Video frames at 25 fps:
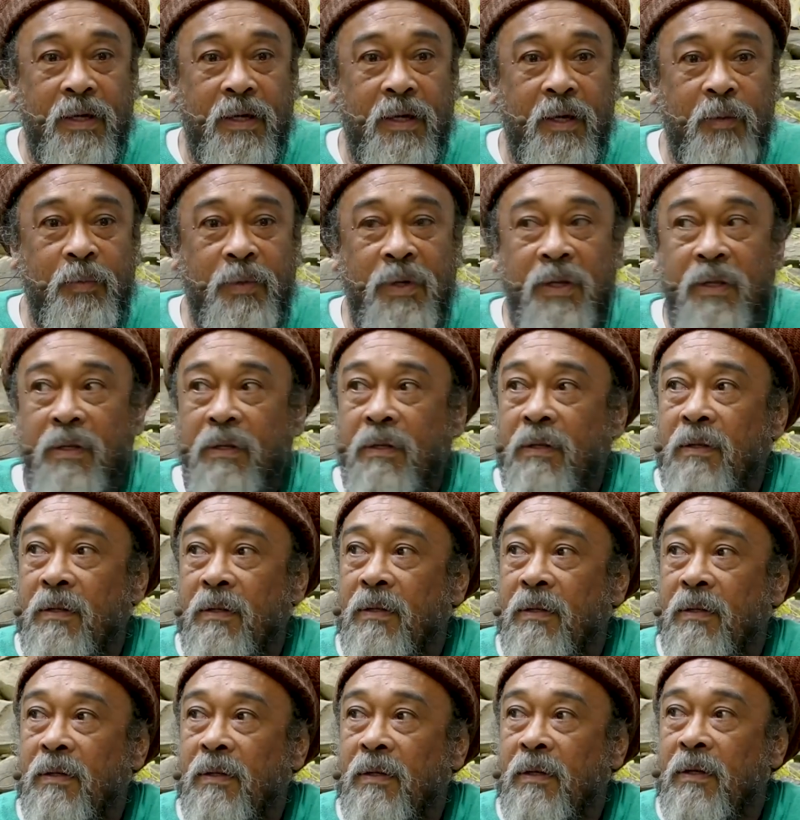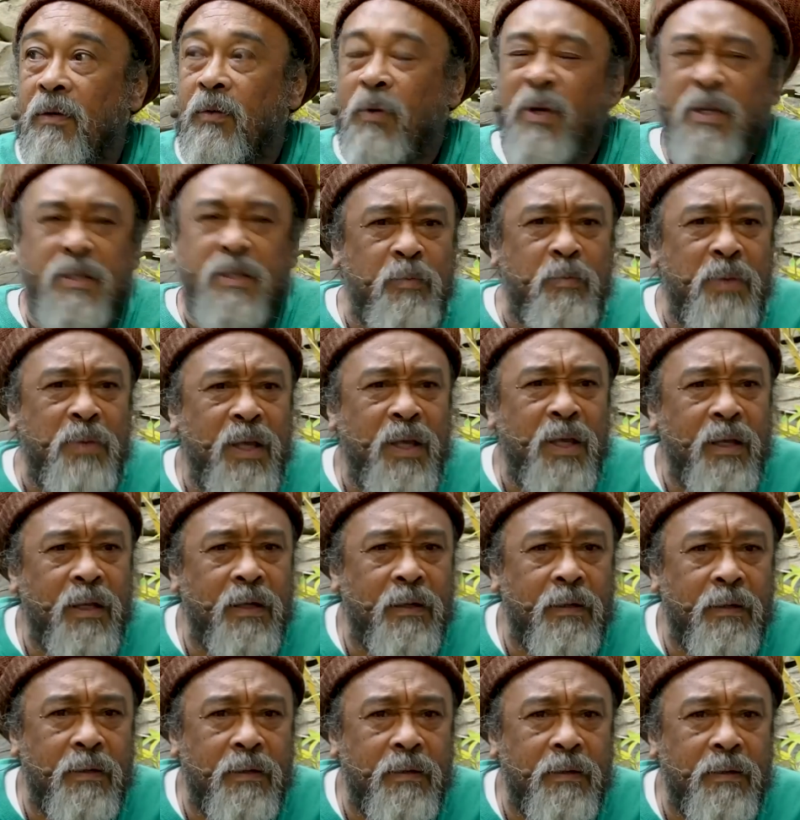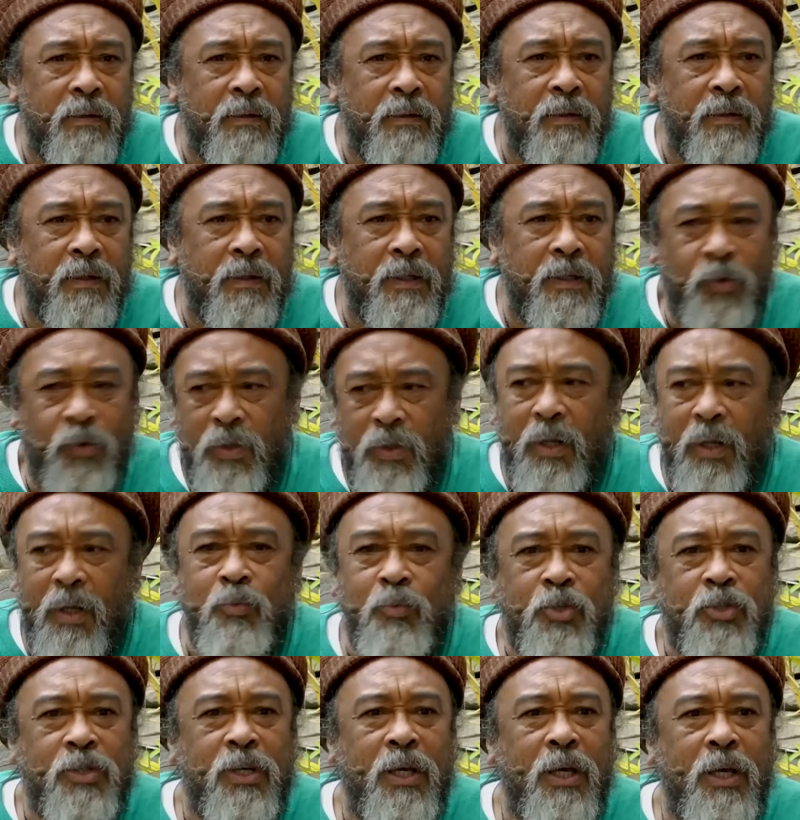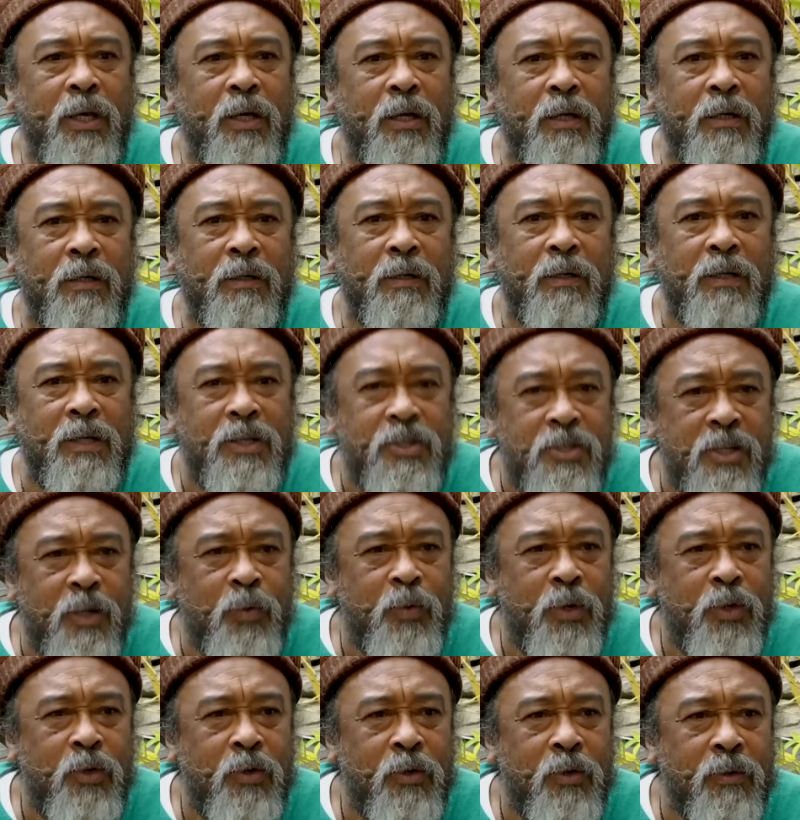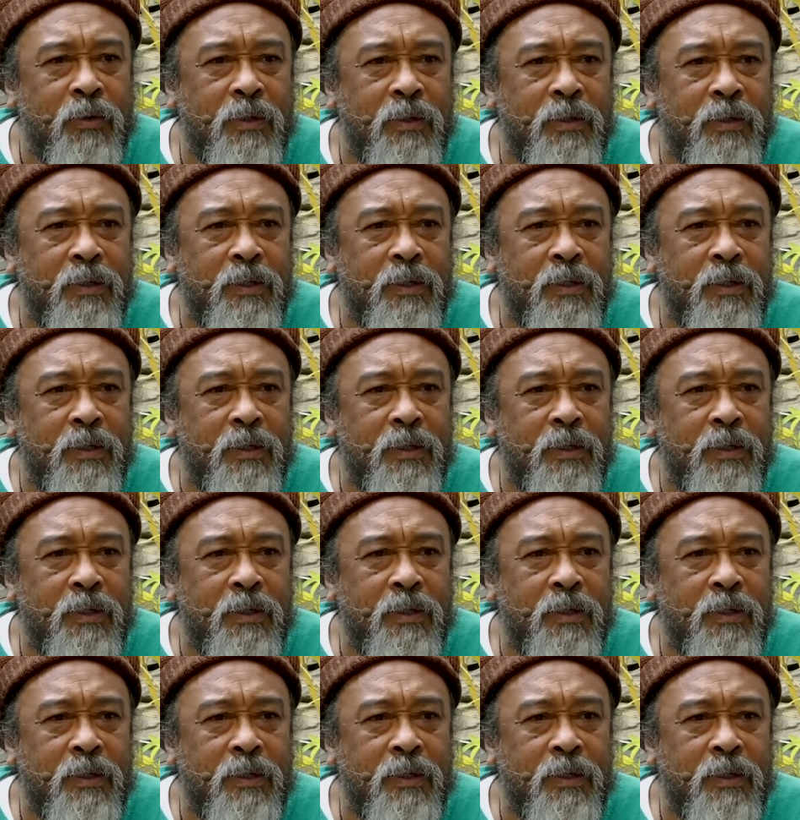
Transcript: I mean, what does it mean? I thought I'm just here listening with you.